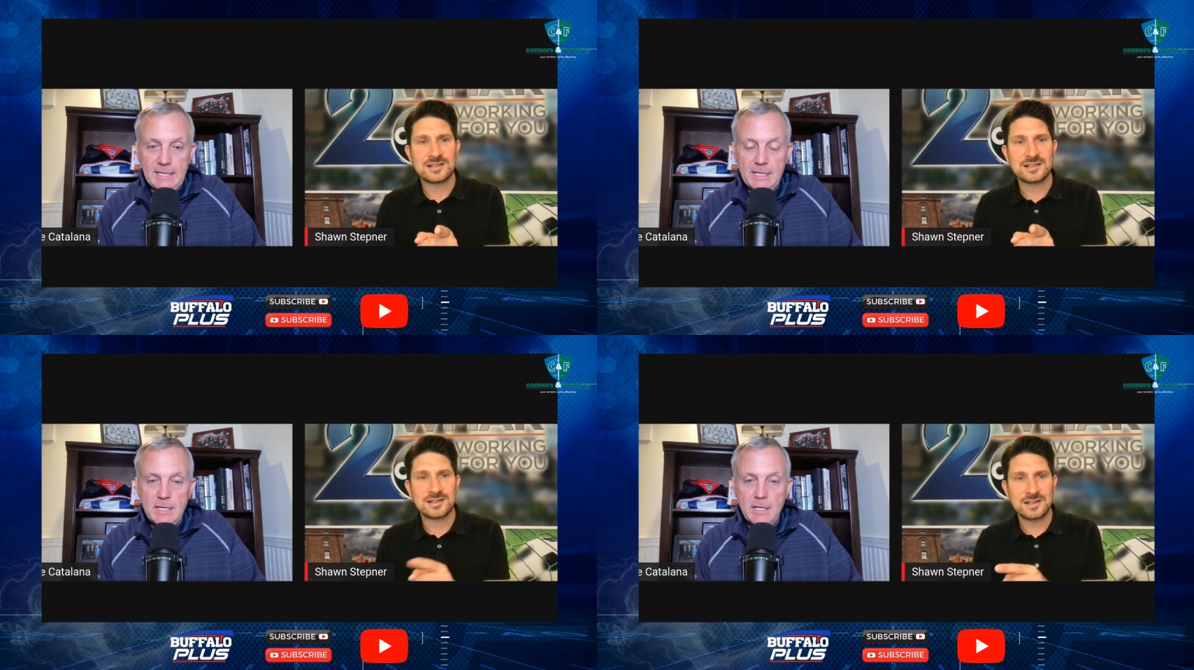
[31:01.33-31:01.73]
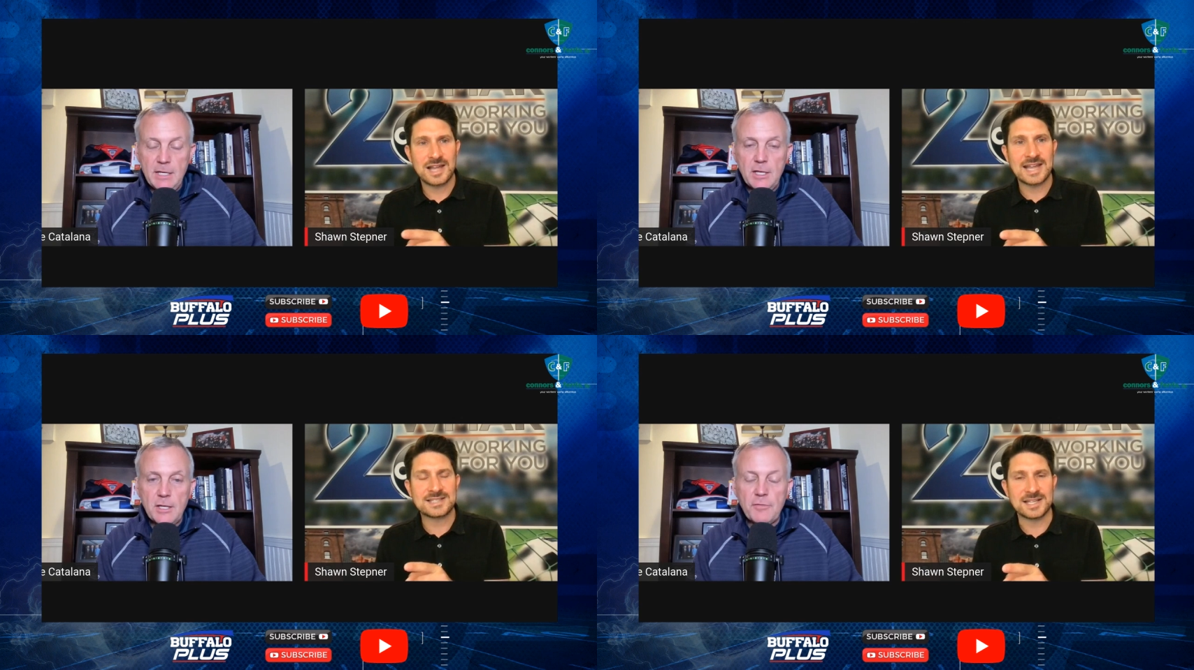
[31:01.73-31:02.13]
Speaker 1: Yes.
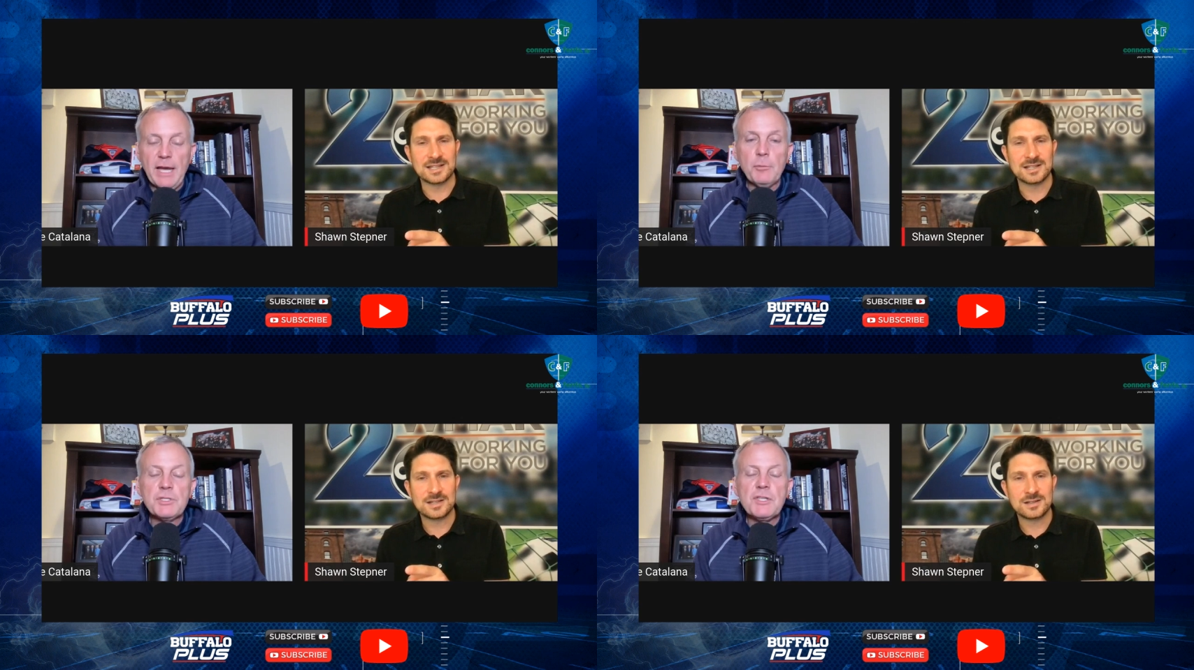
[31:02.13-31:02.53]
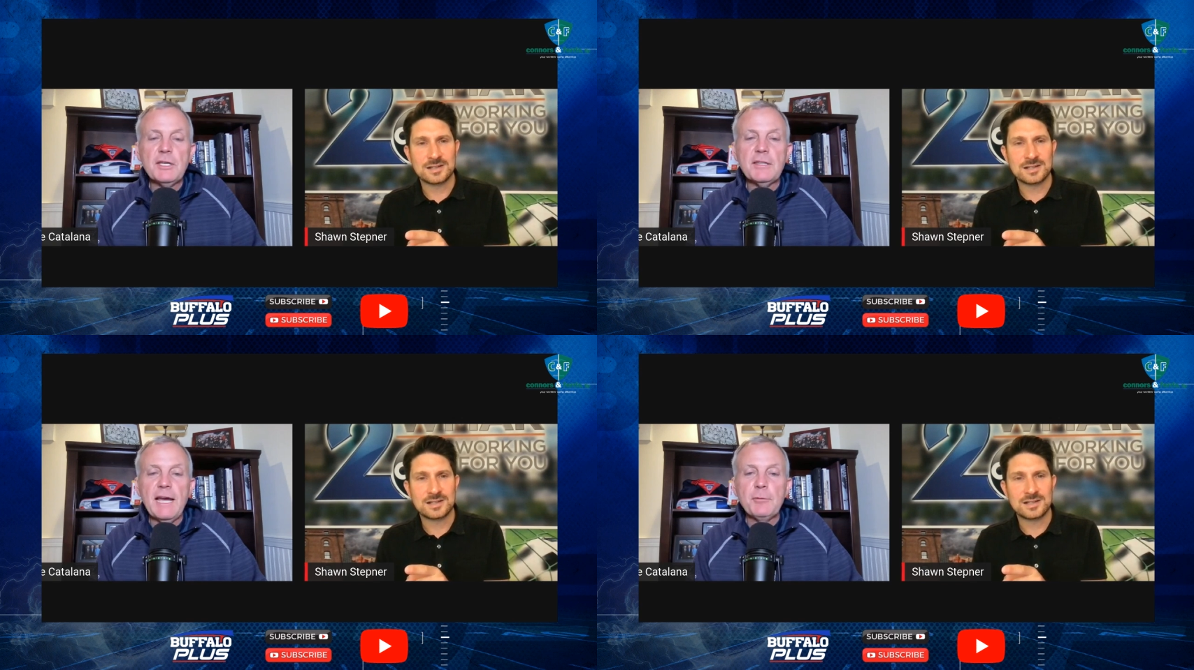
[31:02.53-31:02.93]
18. That was the
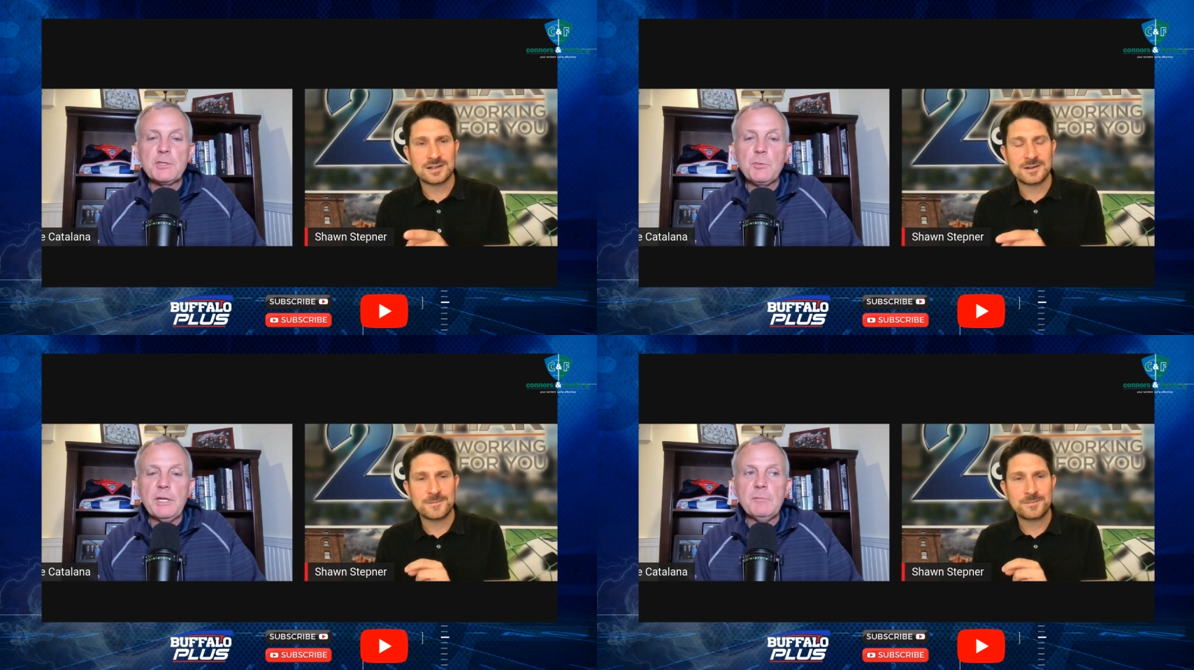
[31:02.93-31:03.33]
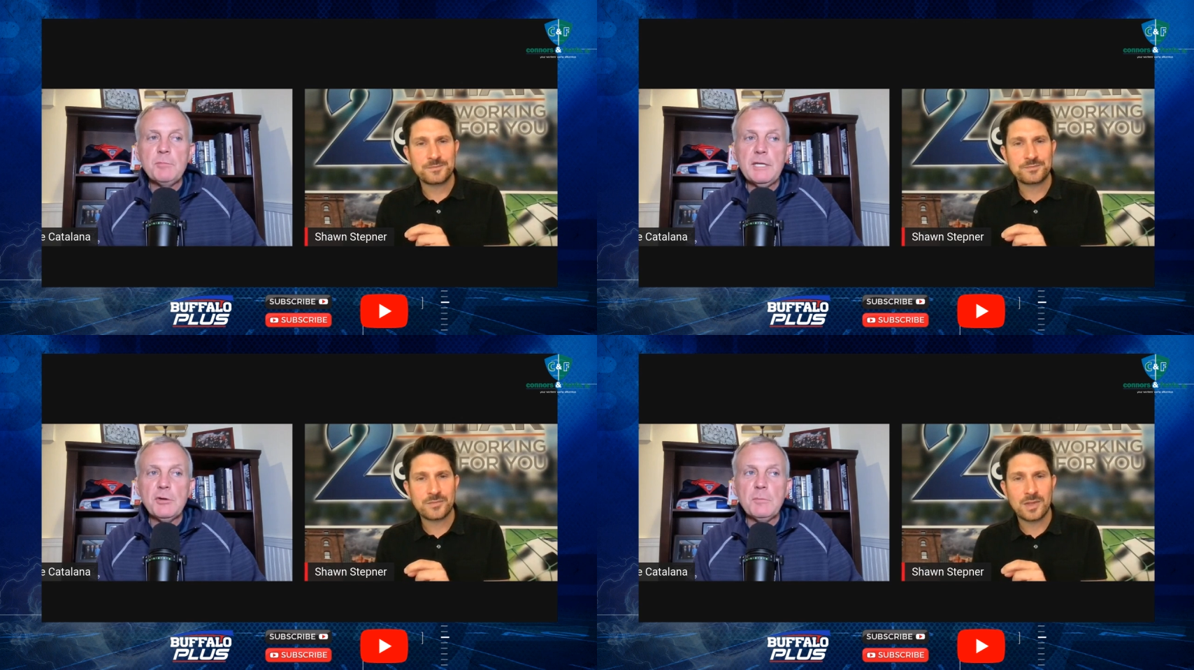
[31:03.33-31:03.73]
that was when
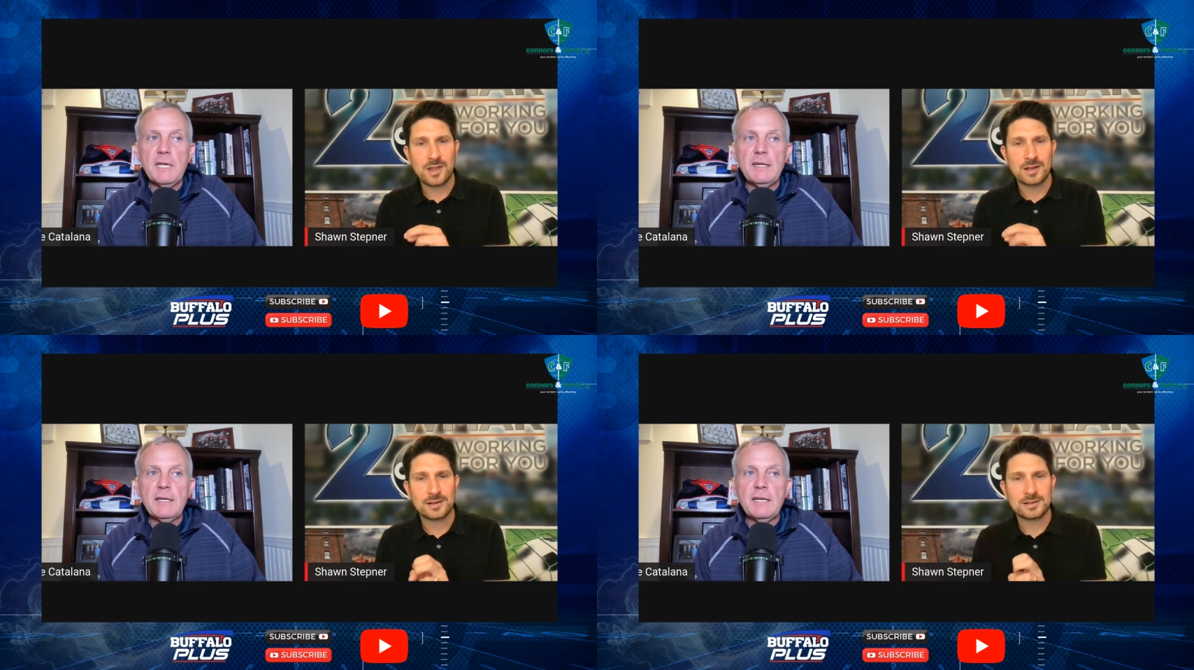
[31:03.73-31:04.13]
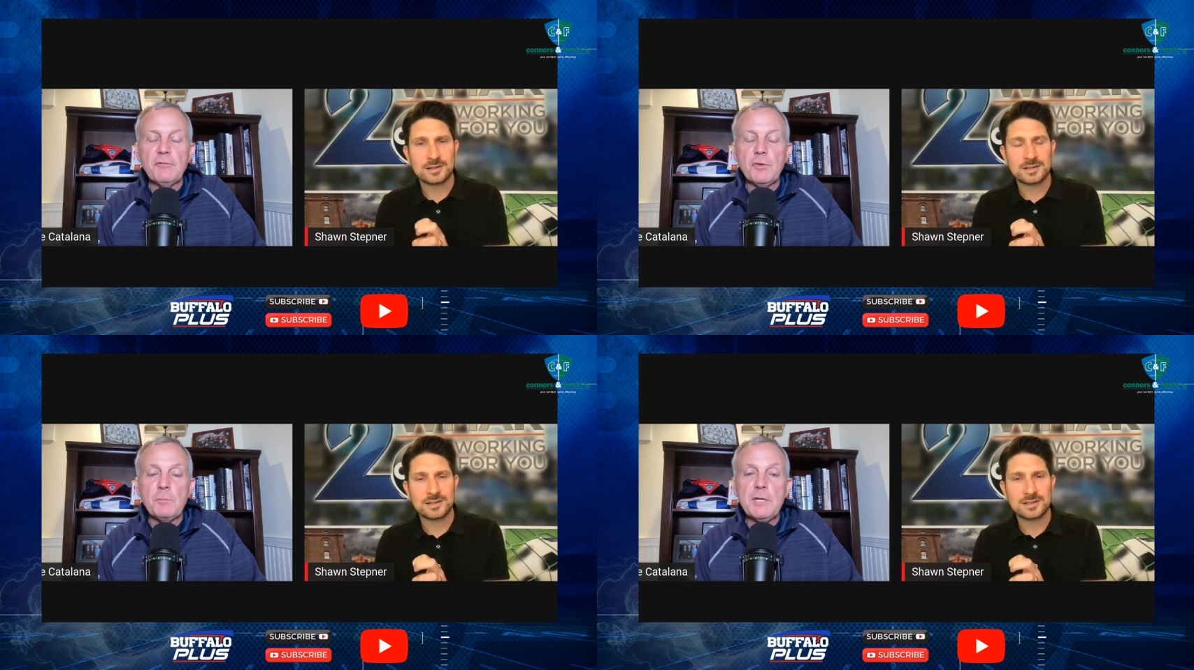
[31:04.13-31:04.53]
Peterman if
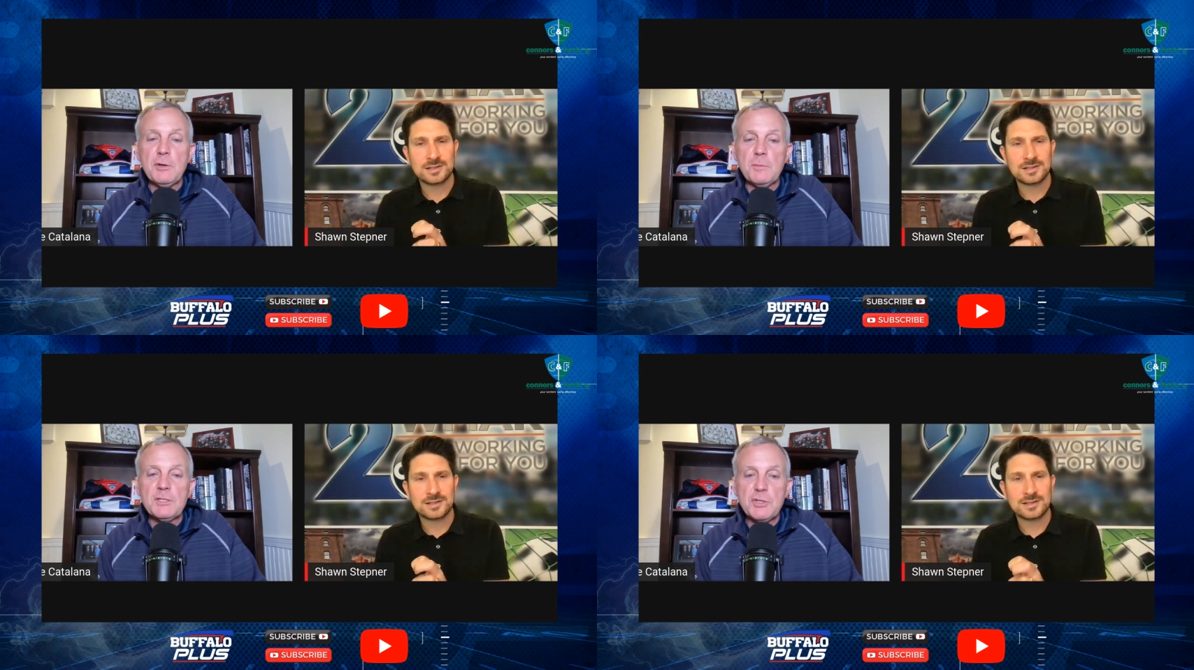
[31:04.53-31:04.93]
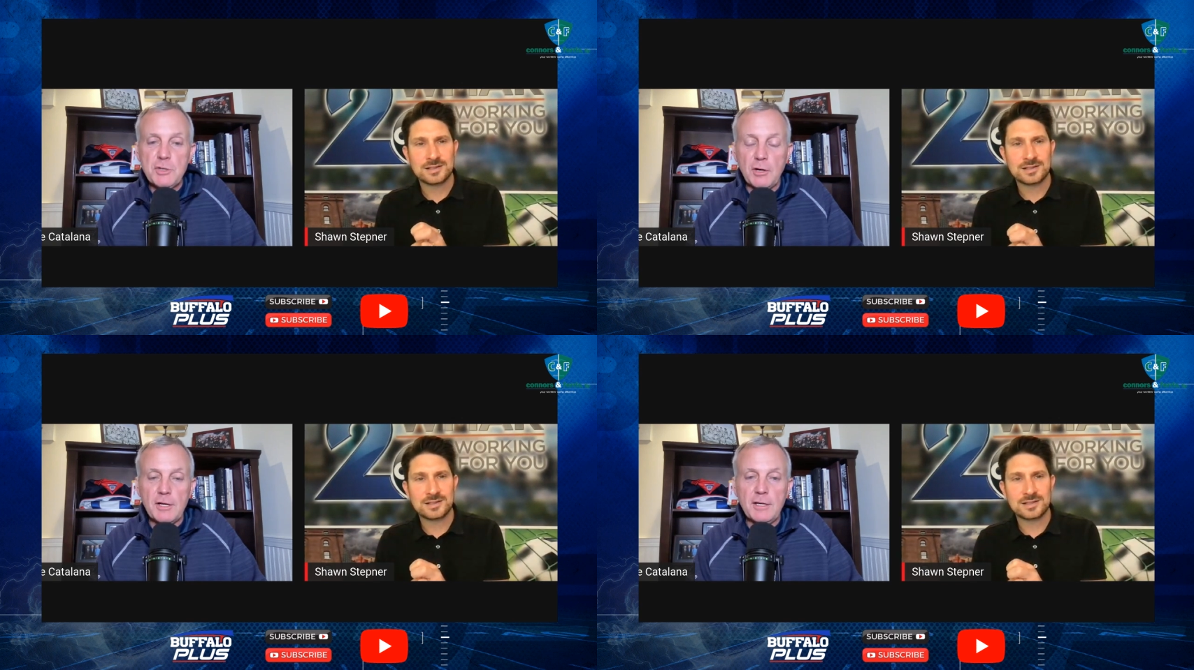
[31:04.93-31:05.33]
Peterman
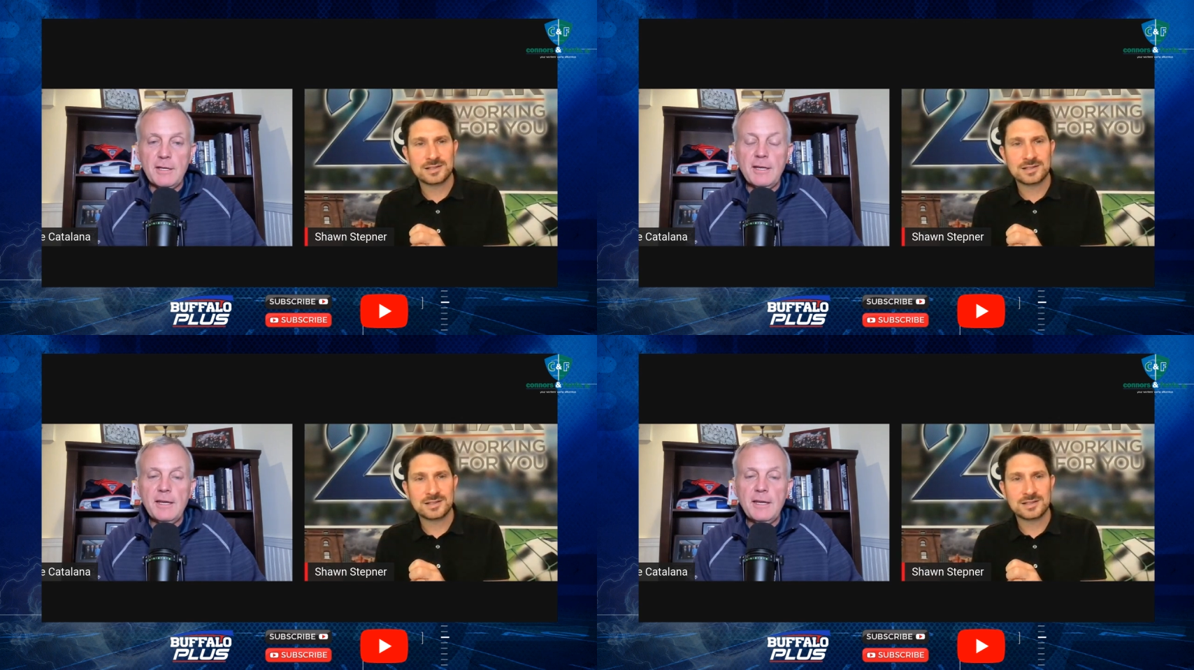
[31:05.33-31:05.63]
started